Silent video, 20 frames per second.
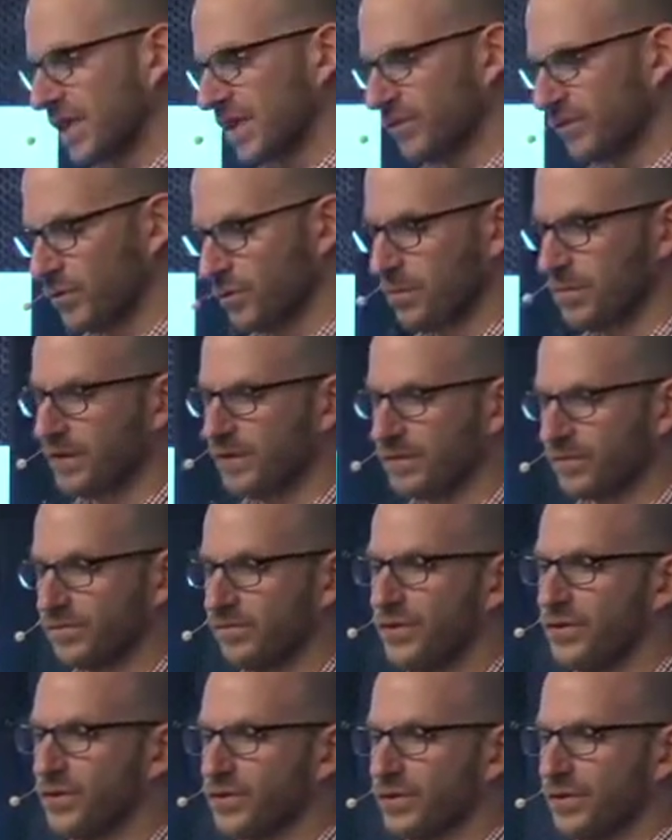If you build
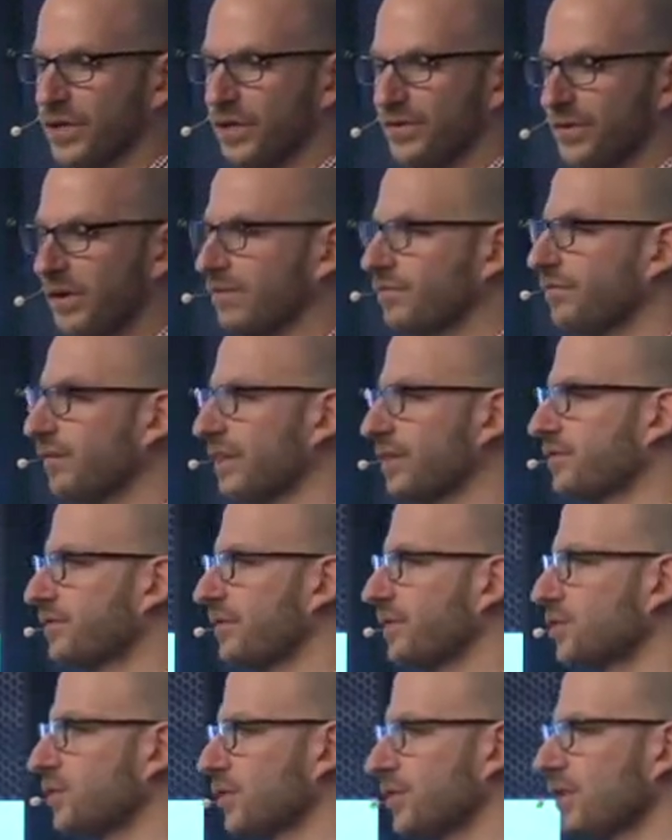a fake
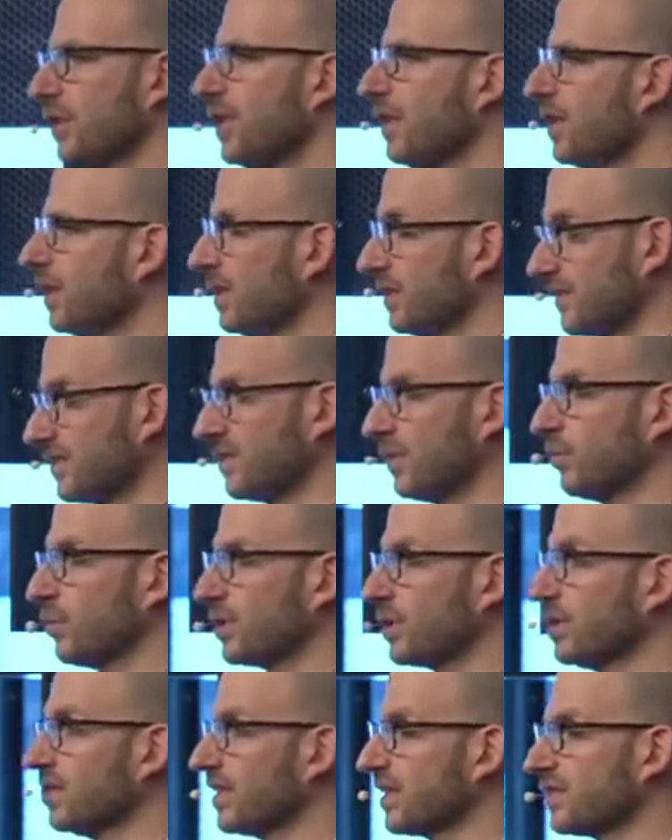feature, and
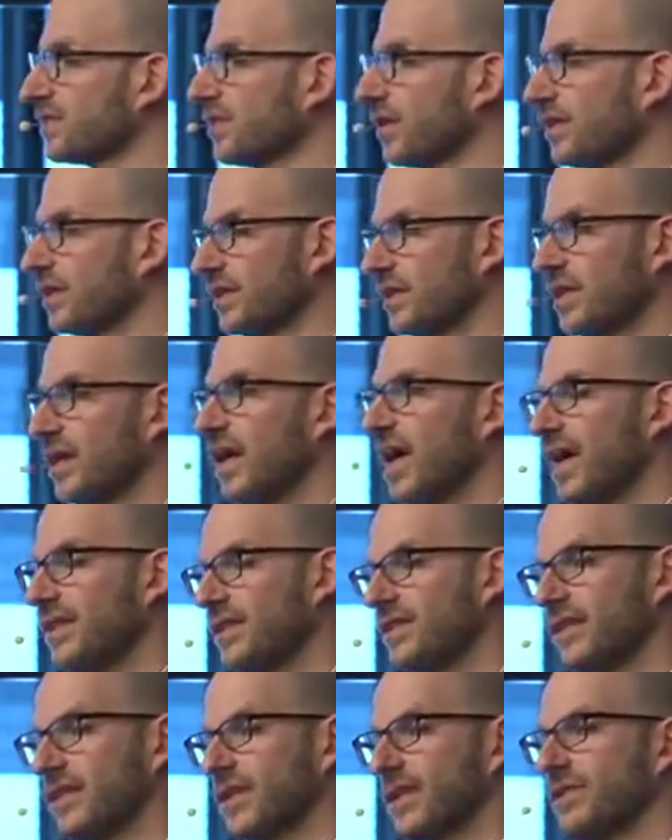someone clicks on it, and
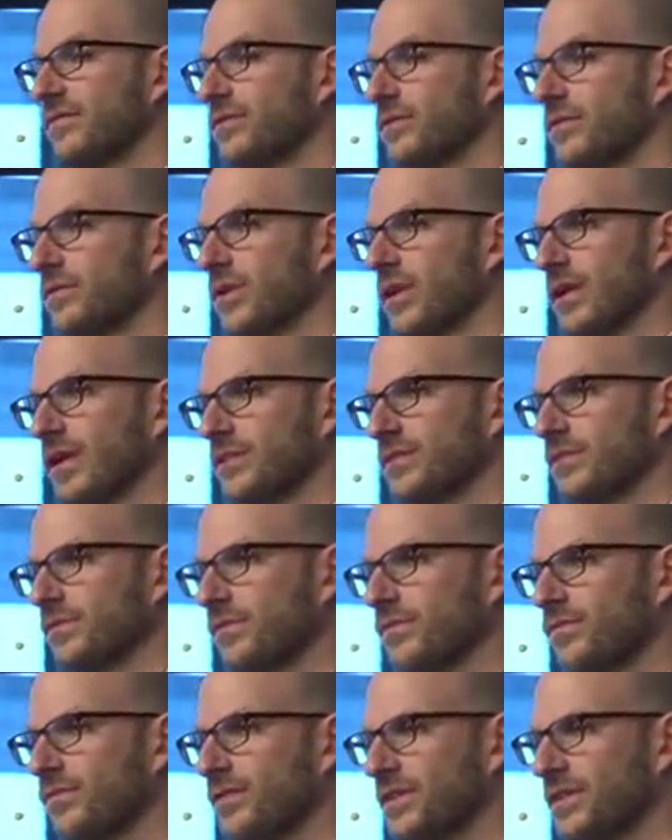then they give you some